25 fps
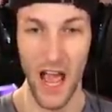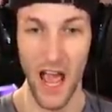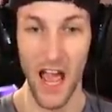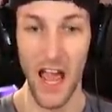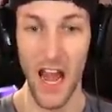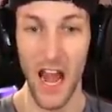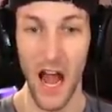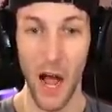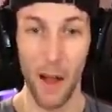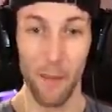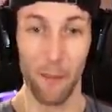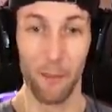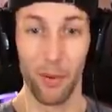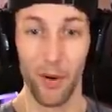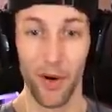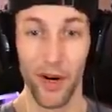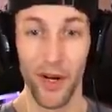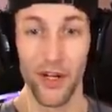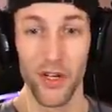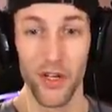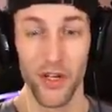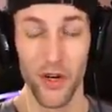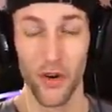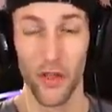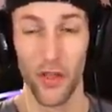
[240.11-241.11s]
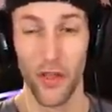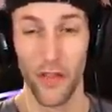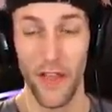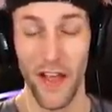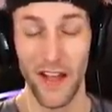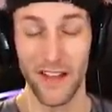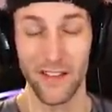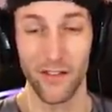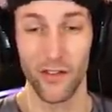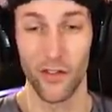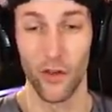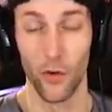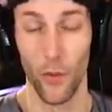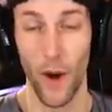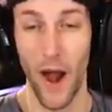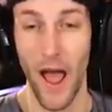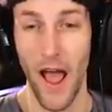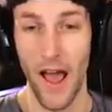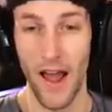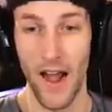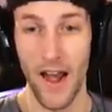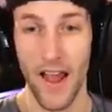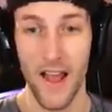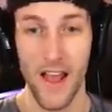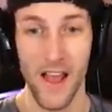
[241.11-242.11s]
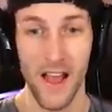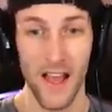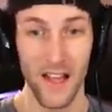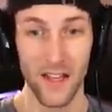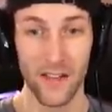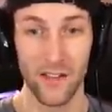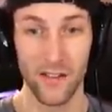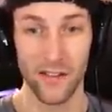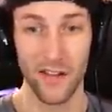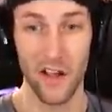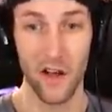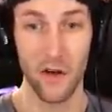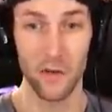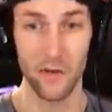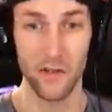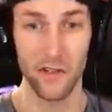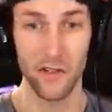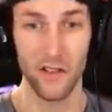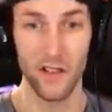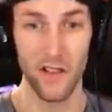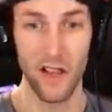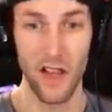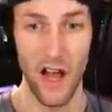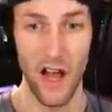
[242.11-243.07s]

And I'm pretty sure that that's the rat. It sounds a